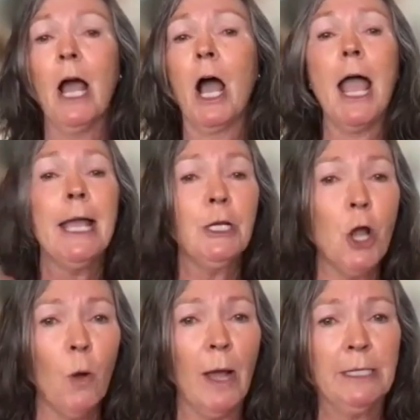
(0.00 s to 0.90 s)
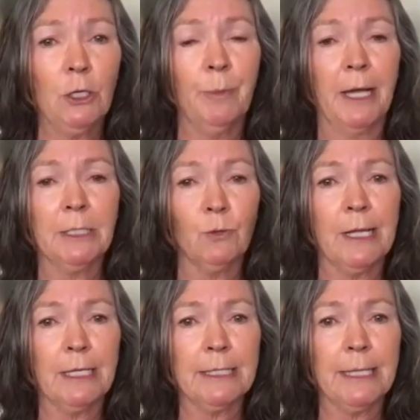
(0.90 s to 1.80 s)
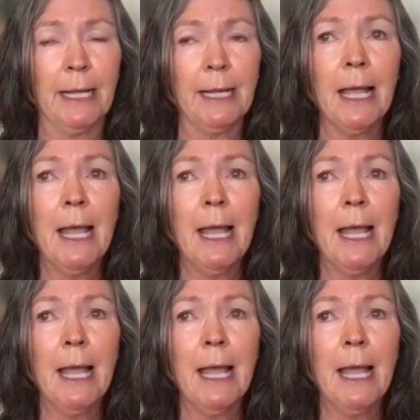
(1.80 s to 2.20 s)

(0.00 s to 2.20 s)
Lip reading: I had no idea about direct selling.